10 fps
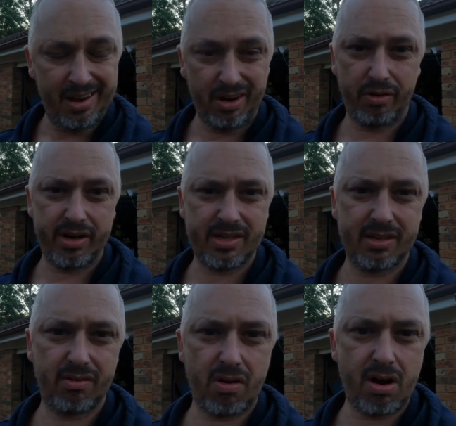grease
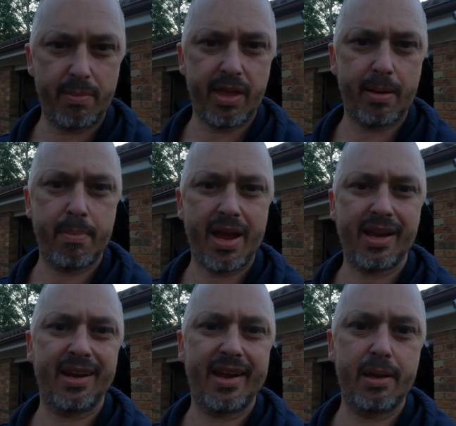and grime that may
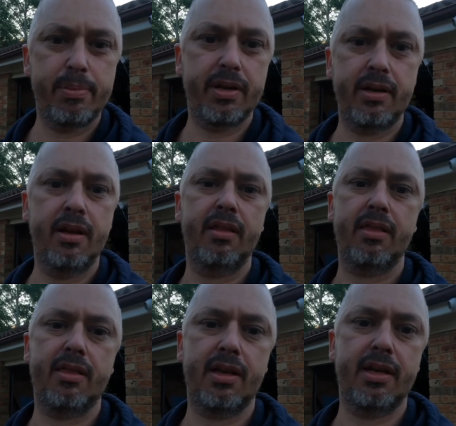inhibit
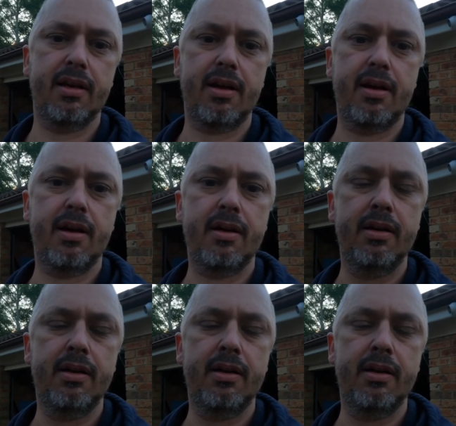the